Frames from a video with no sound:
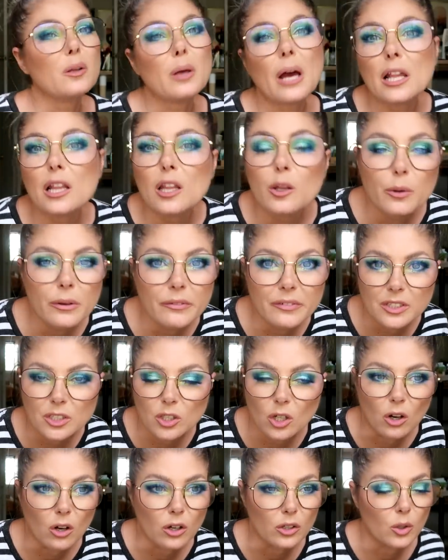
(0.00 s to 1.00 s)
a Louis
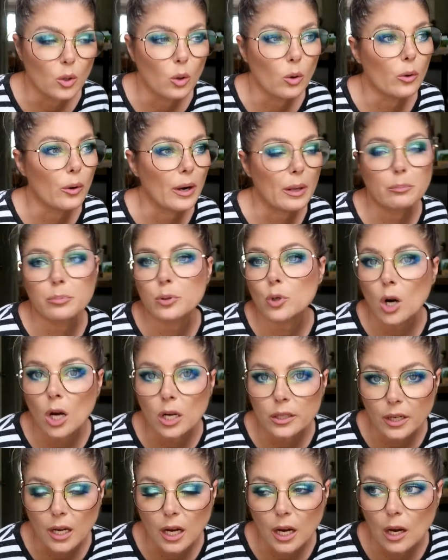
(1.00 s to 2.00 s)
Vuitton or a
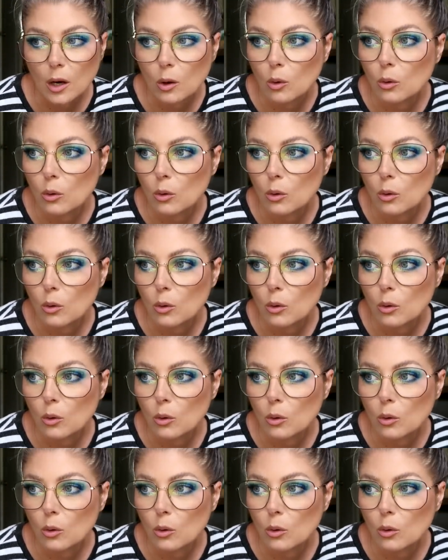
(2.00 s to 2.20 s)
Prada